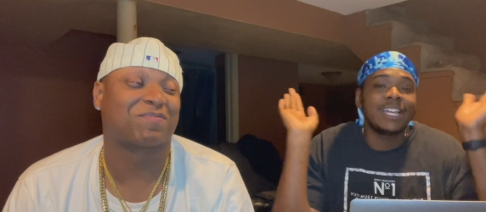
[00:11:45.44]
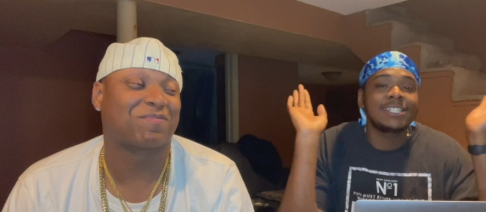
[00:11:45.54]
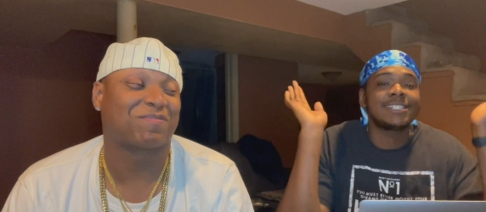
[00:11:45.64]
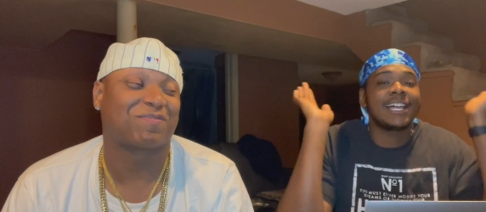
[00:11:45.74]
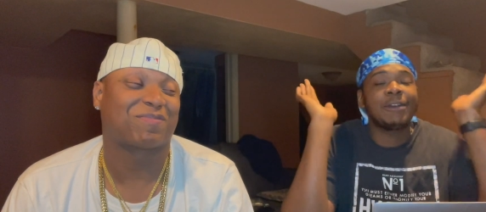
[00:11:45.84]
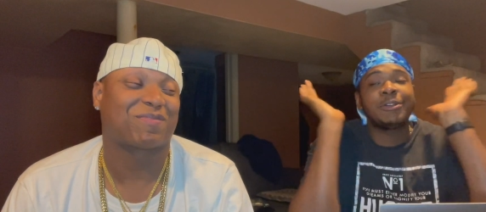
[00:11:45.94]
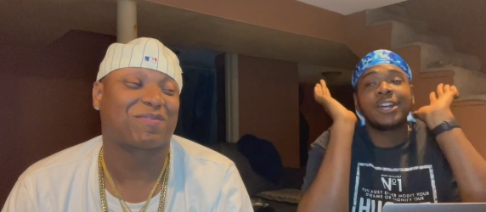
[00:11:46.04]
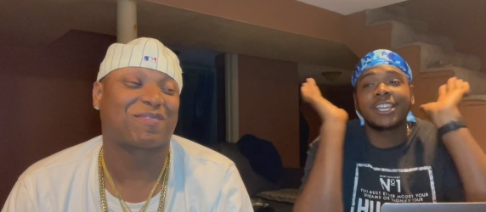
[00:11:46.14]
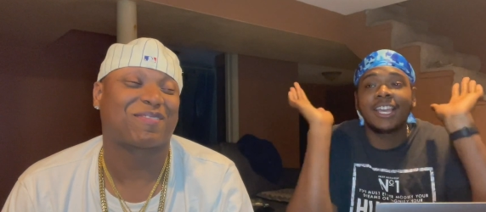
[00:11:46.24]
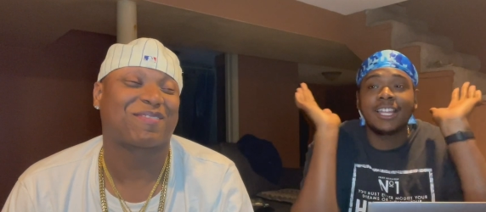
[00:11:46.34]
Speaker 1: it slide with R.
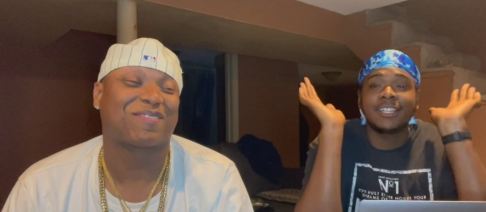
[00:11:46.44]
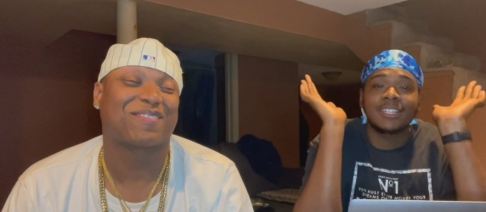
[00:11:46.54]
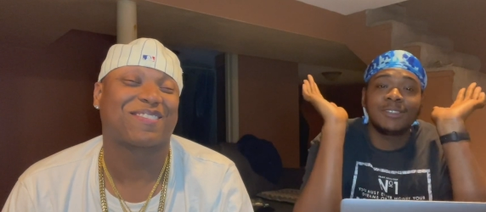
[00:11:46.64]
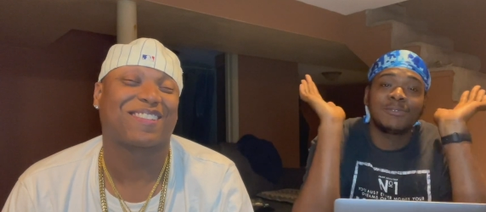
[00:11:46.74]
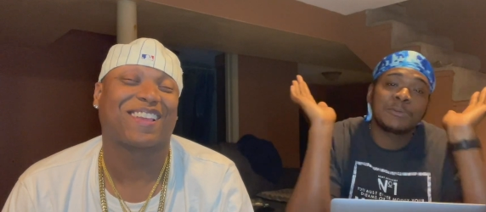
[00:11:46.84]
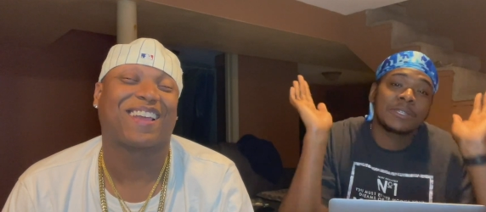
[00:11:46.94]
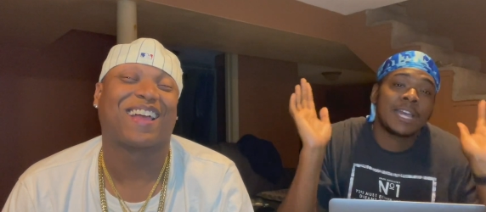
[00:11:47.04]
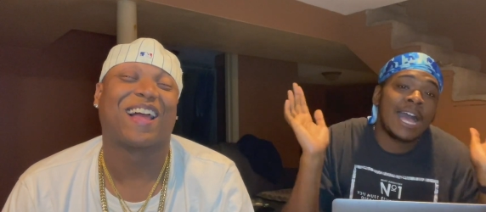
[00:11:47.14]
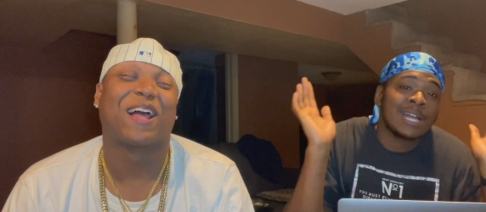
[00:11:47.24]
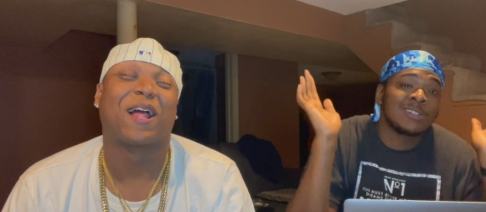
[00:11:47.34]
Kelly, and he from
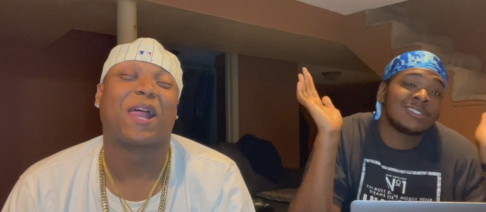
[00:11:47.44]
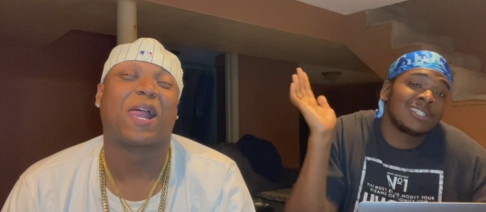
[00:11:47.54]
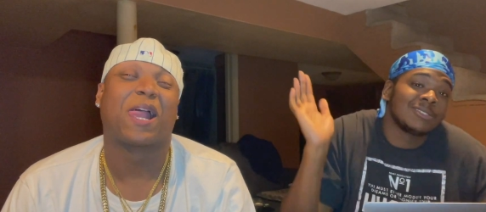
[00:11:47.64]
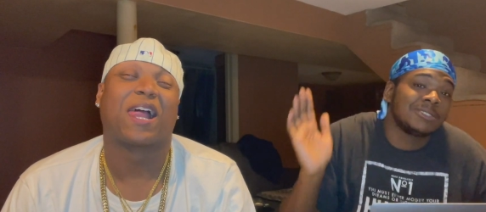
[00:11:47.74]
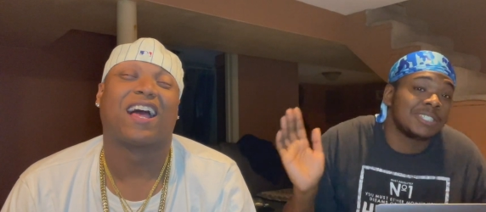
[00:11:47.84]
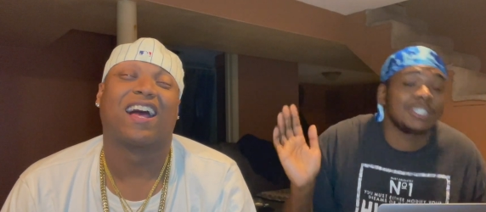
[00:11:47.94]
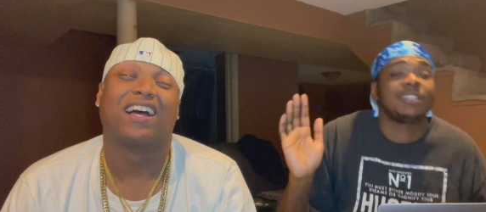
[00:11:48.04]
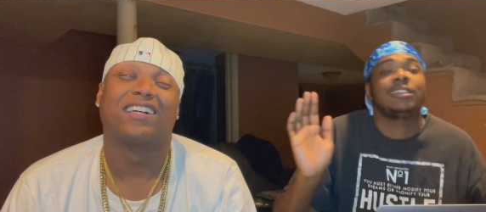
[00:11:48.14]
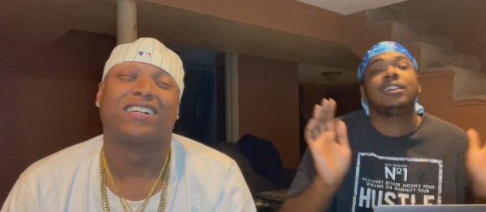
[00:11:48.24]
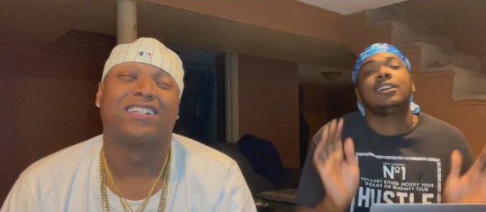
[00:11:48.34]
Chicago, so shit,
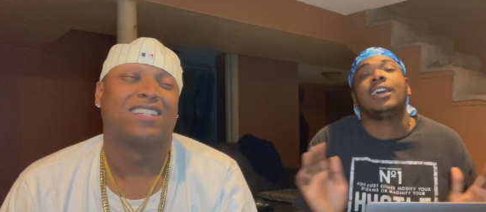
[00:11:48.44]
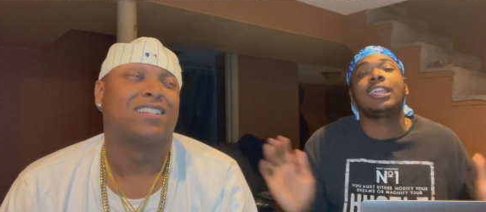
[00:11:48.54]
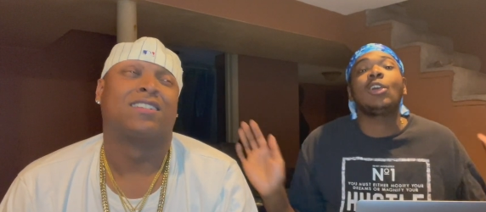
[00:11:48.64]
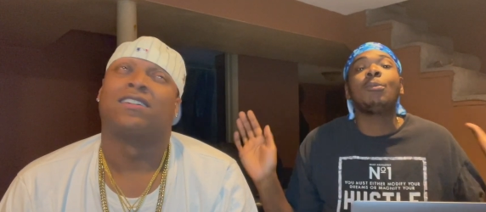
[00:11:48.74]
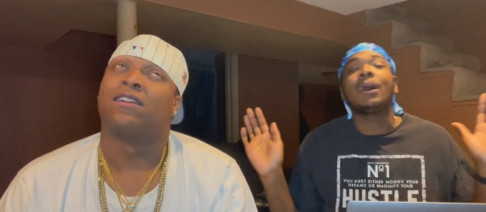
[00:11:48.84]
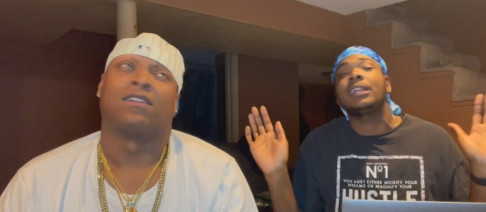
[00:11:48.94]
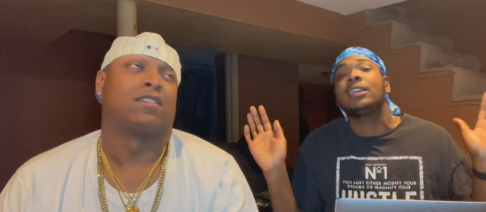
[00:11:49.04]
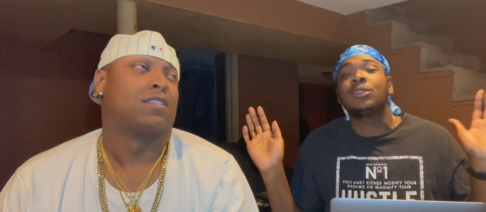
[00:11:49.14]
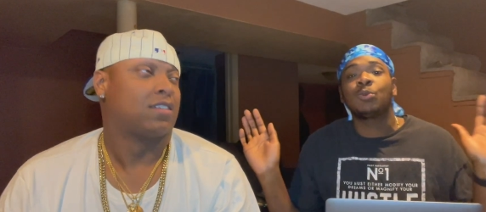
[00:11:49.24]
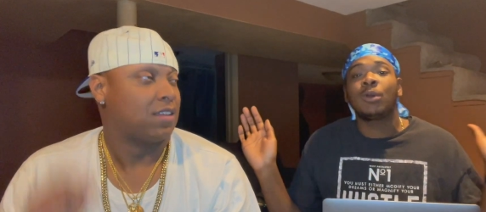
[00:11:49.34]
ain't nobody getting
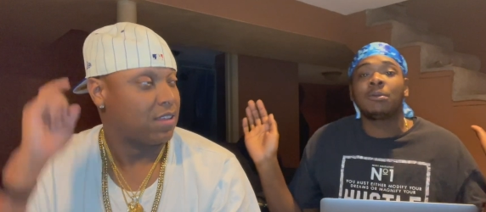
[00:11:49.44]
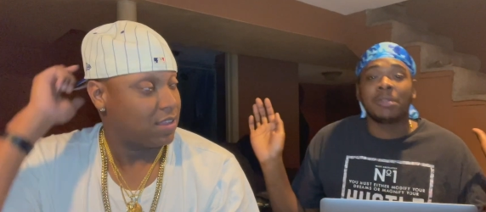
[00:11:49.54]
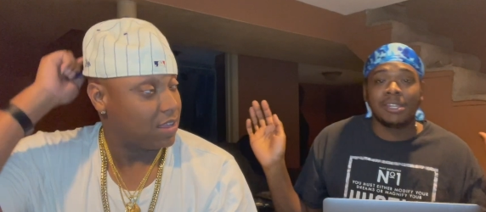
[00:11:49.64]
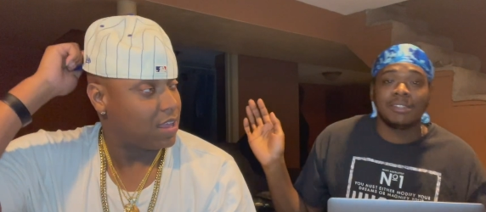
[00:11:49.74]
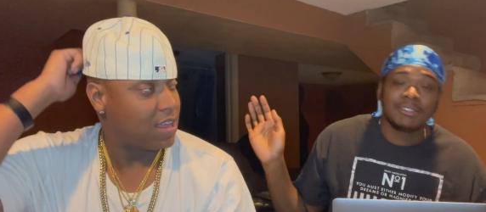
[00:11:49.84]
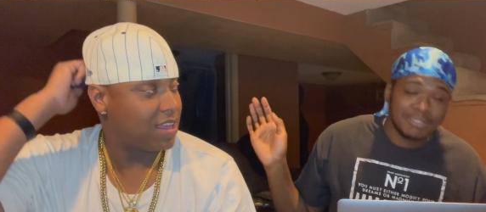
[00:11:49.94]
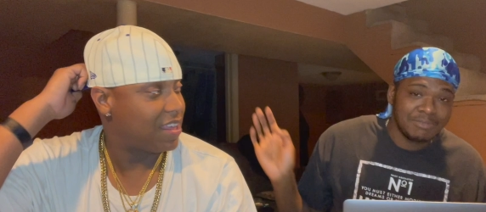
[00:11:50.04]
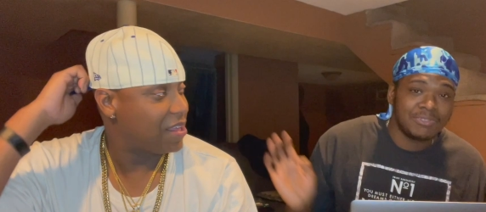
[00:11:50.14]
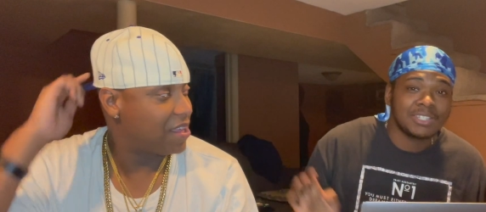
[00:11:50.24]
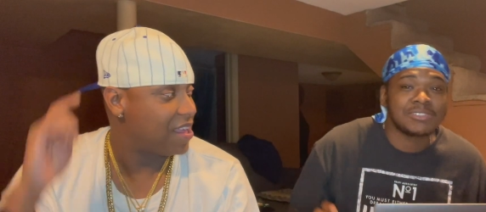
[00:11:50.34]
away with. It. Fuck
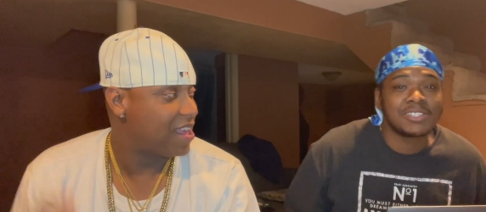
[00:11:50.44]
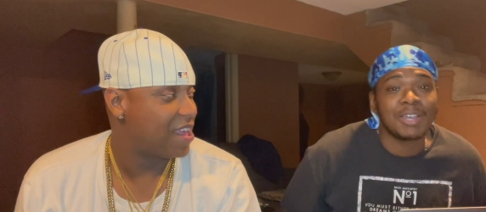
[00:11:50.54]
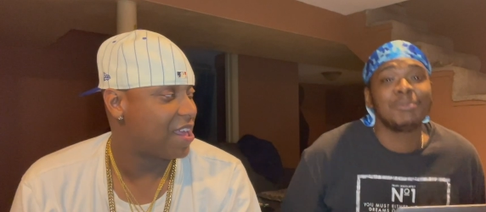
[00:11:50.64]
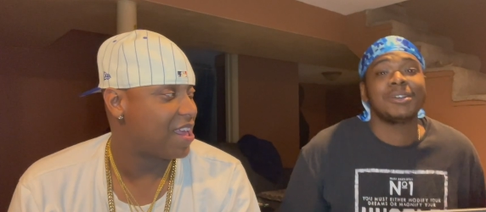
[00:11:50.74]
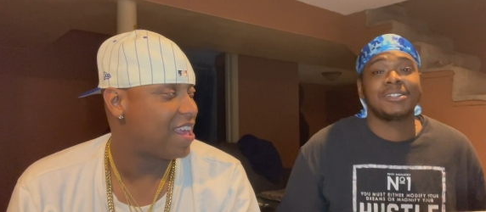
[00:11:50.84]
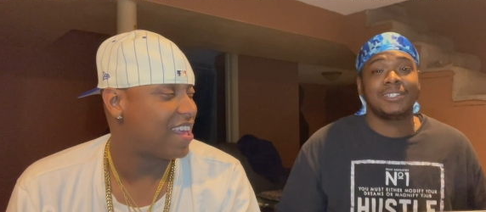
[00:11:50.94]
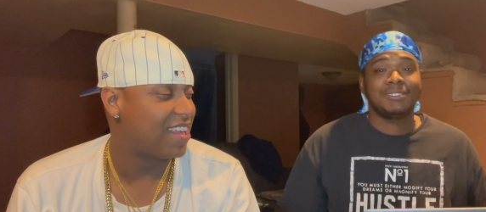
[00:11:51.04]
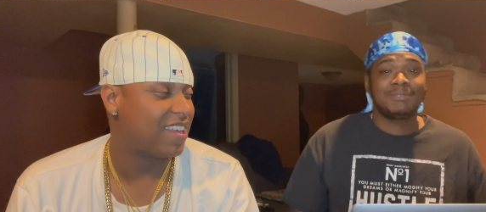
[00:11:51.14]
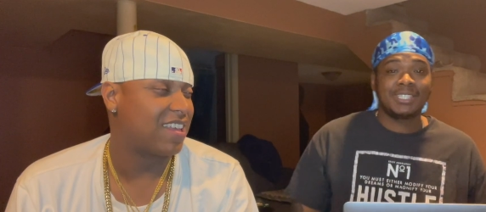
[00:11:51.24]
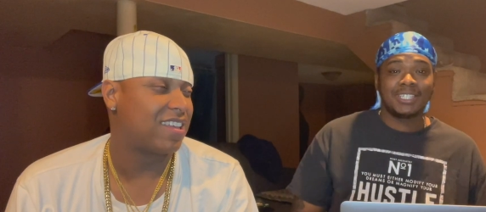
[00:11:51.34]
you talk
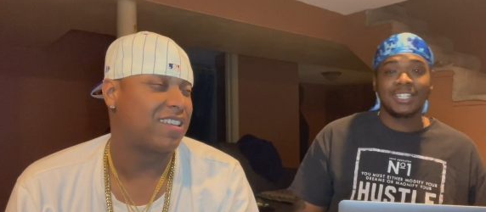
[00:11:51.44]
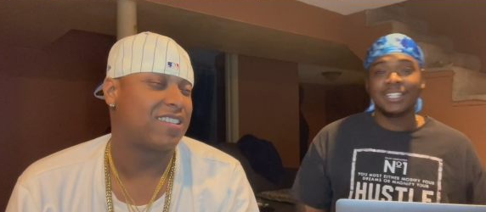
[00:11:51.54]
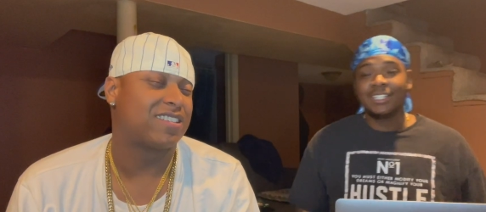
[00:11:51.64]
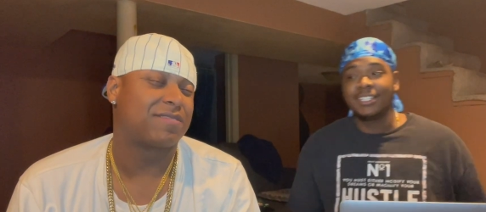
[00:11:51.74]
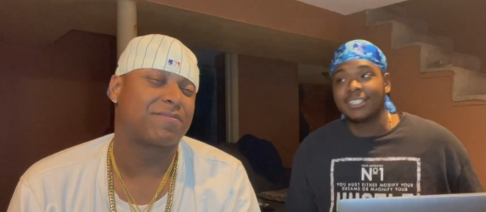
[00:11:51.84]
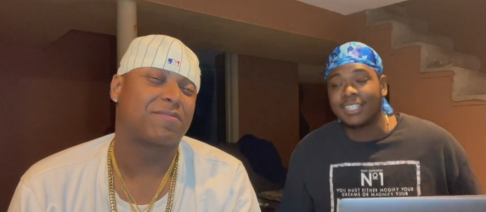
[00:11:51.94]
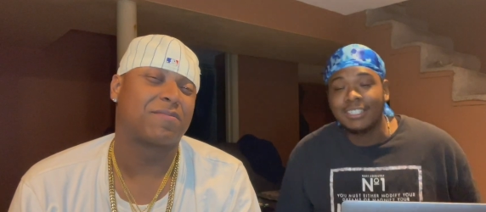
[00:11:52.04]
about.